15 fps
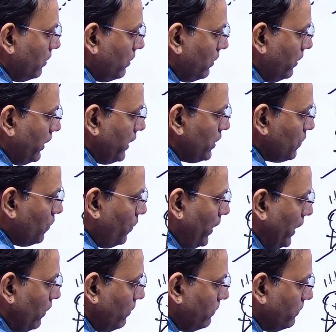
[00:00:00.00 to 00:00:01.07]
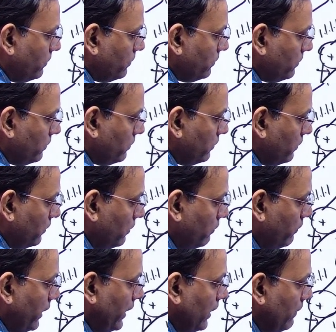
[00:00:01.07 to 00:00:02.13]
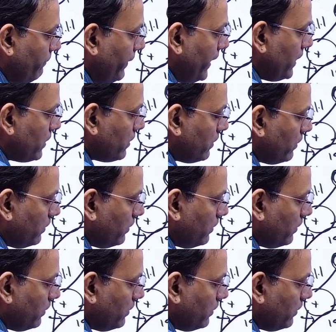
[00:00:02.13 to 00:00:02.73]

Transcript: There is no hello. What it means?